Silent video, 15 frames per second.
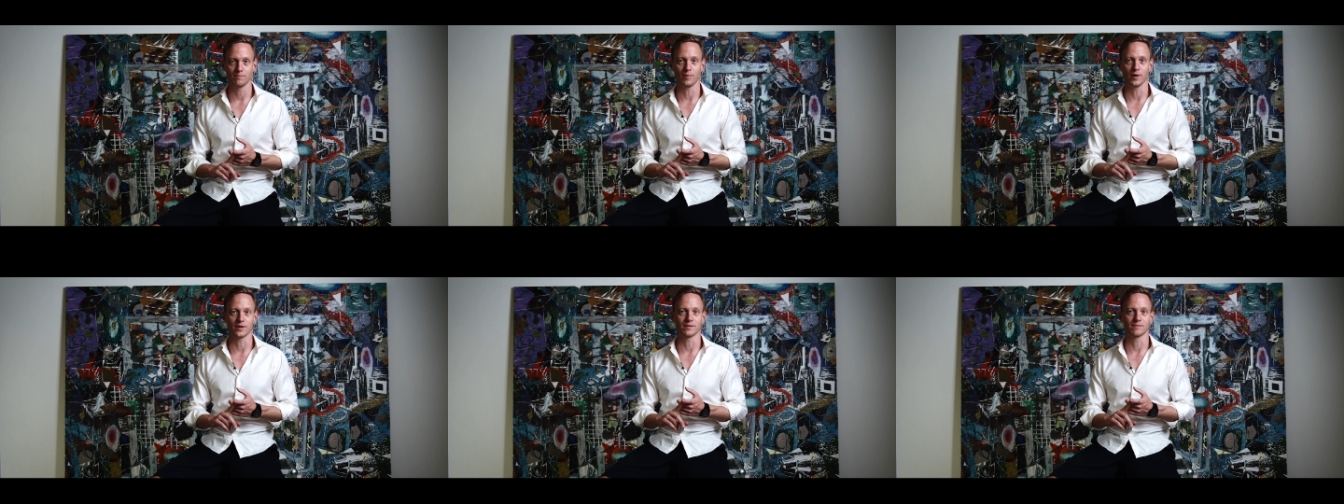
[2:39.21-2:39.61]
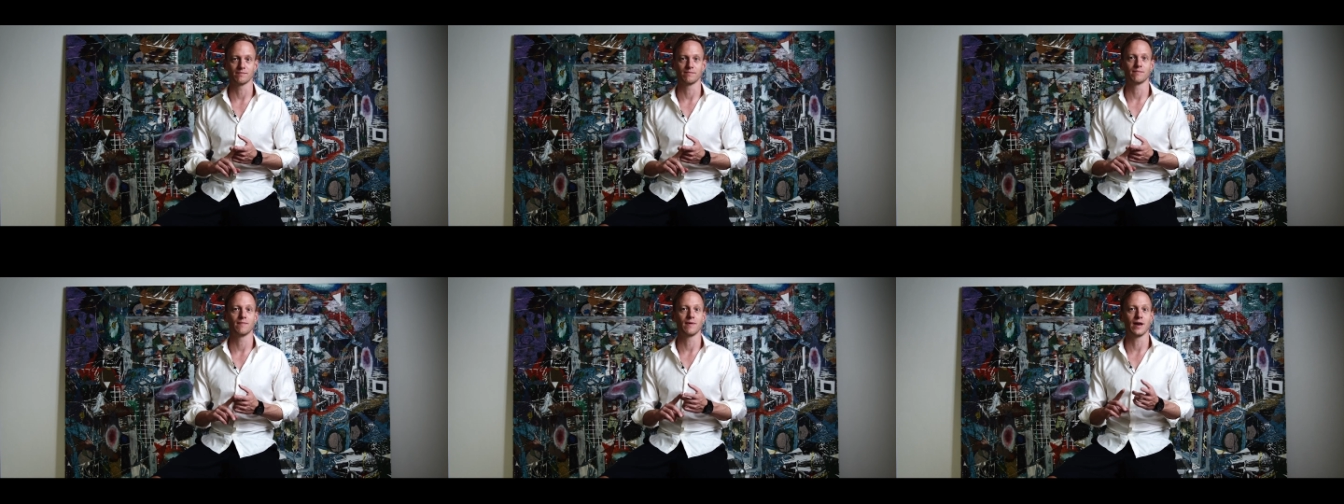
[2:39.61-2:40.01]
But
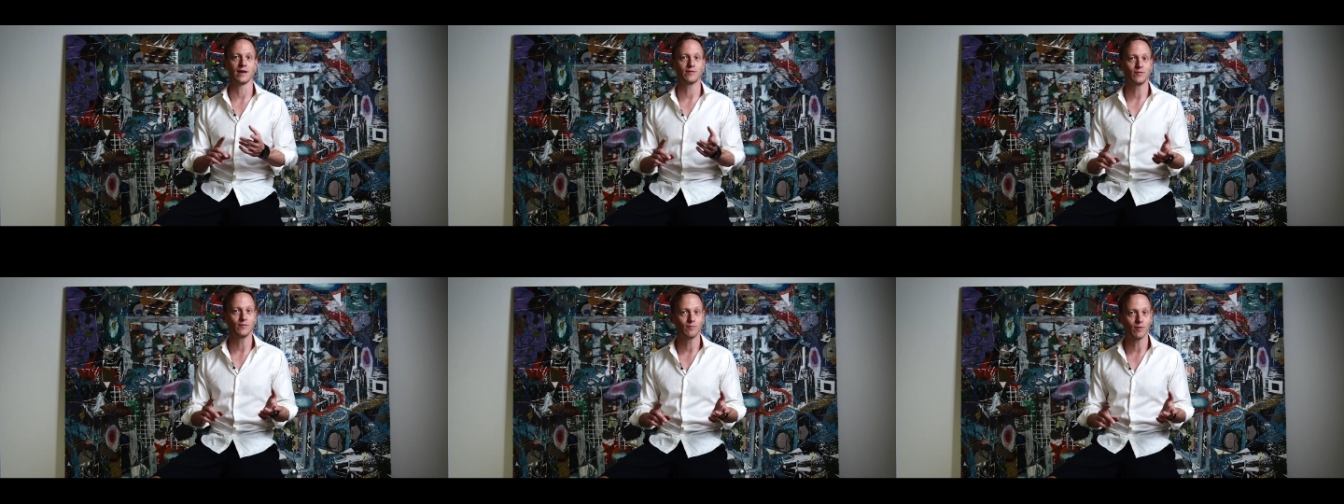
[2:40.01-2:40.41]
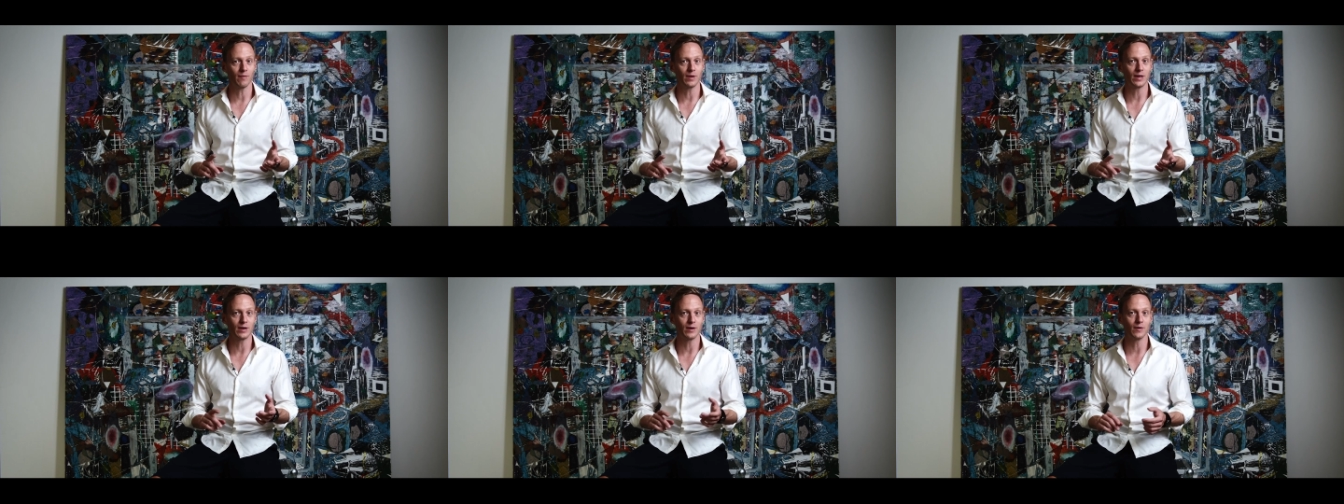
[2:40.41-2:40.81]
as you
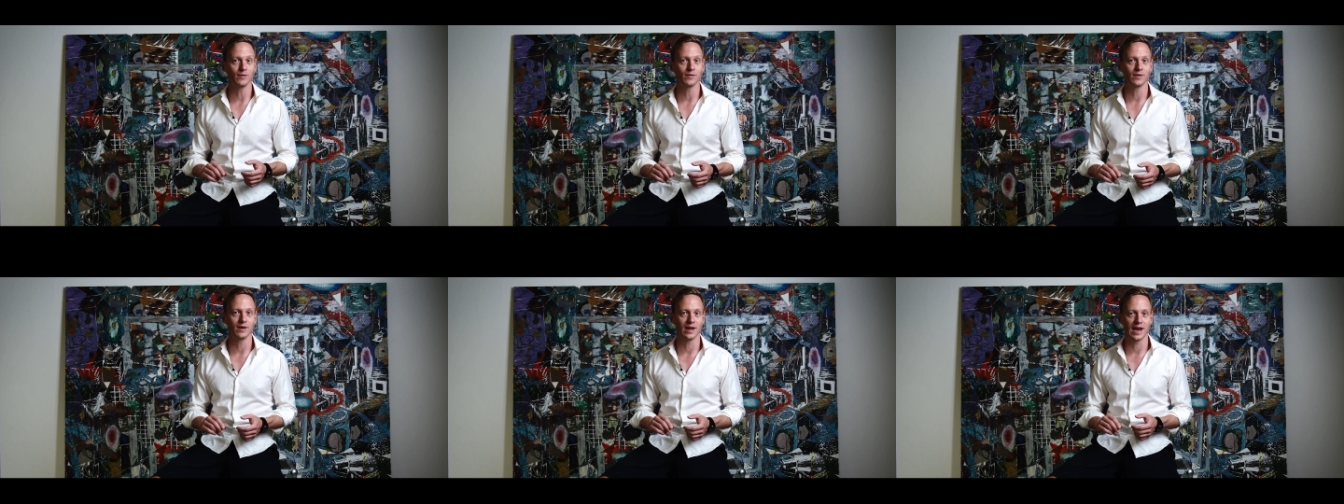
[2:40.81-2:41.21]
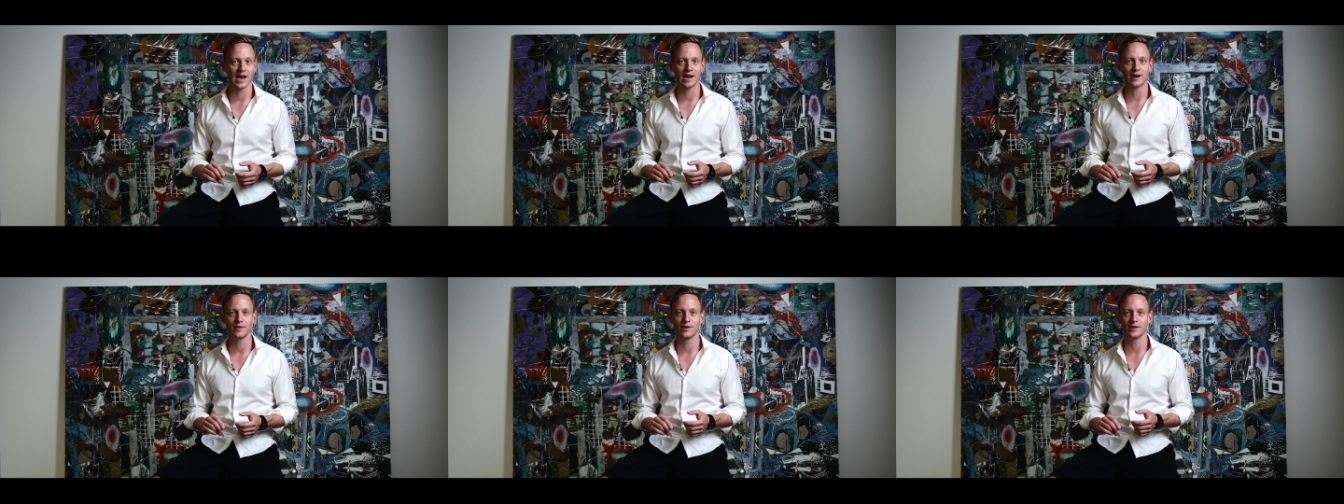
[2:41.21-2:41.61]
probably know,
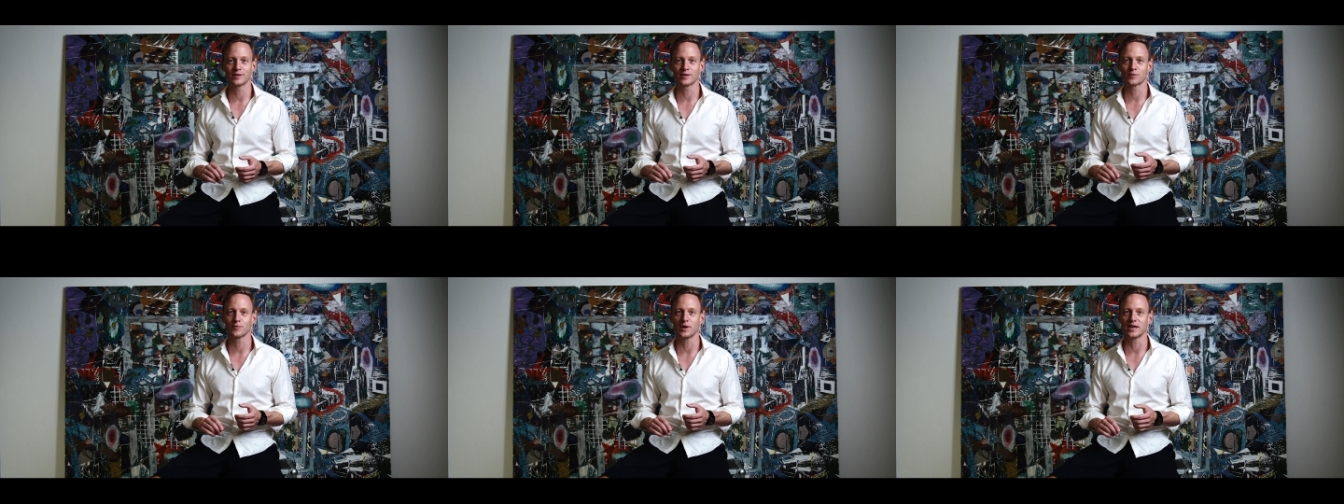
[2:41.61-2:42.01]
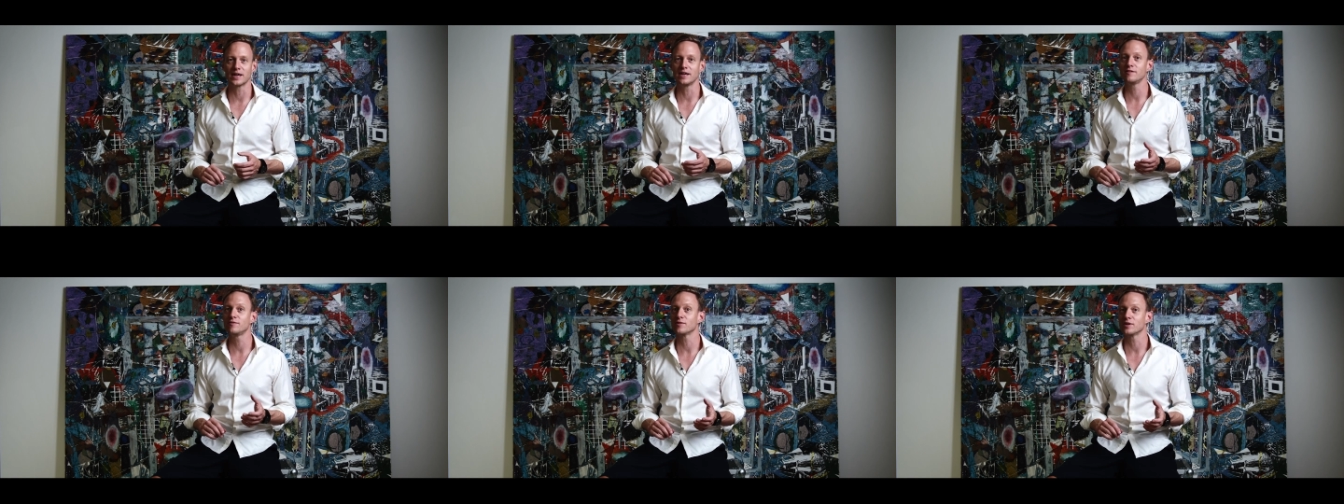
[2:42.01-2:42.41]
air is a great
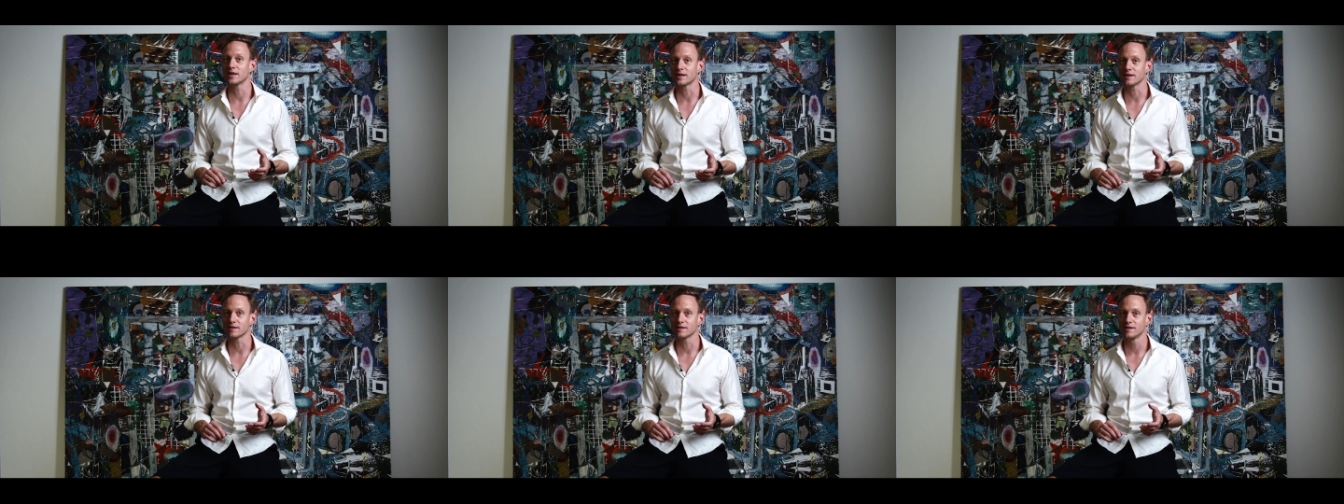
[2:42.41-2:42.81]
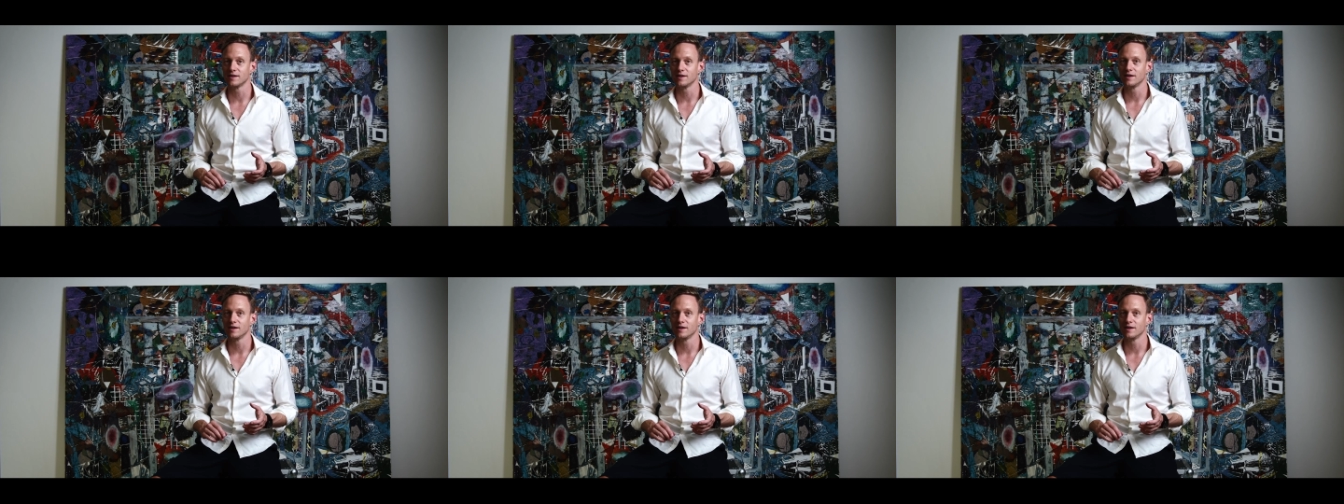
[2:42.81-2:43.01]
insulator.